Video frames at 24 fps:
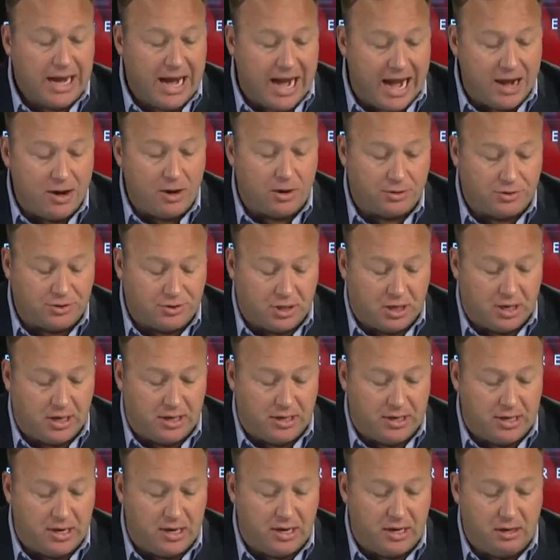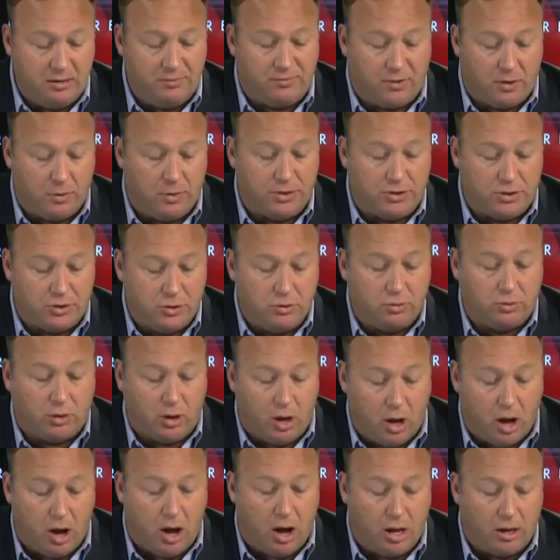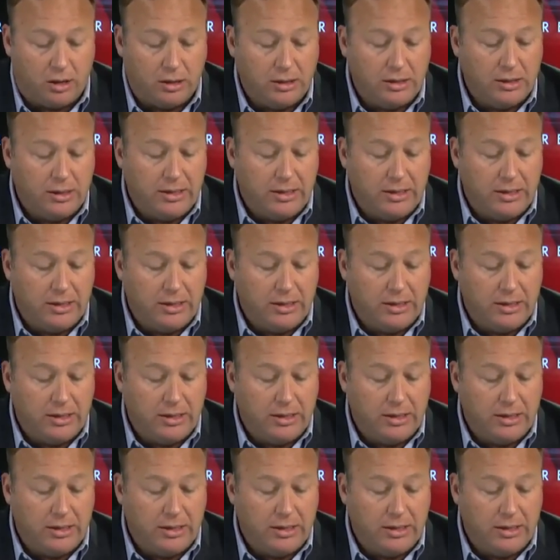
and her son and influence new law